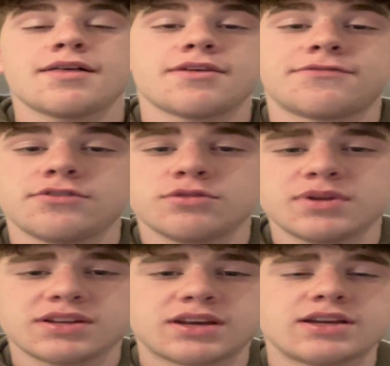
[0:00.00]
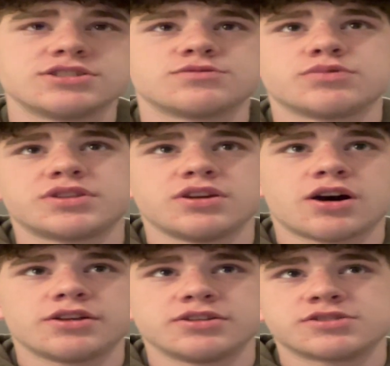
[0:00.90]
The film engages with the
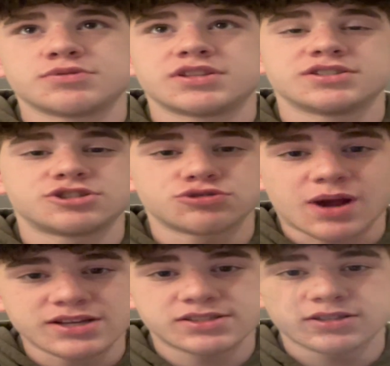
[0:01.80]
audience with its drastic